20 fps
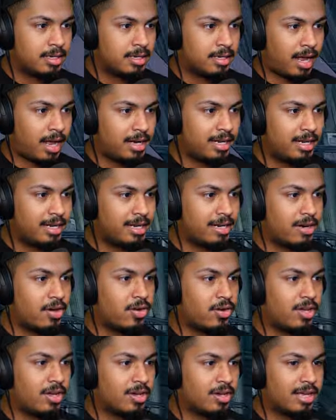I need to know who
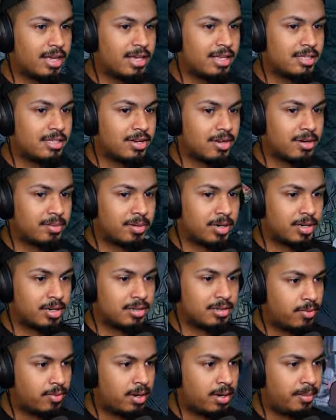your kids are, bro.
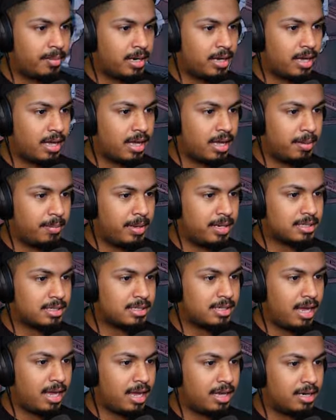Where everybody at? I'm about to
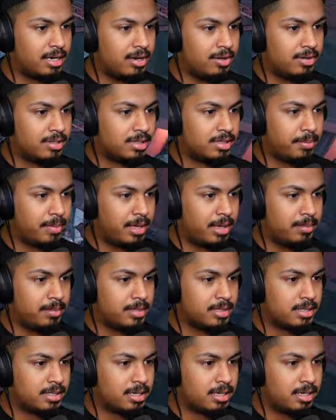say, I know there's some
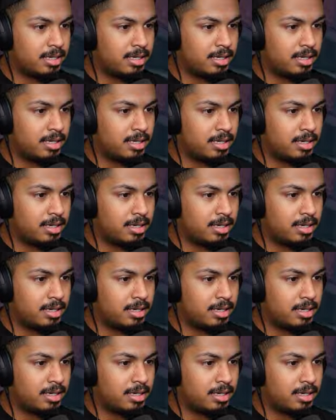enemies in here.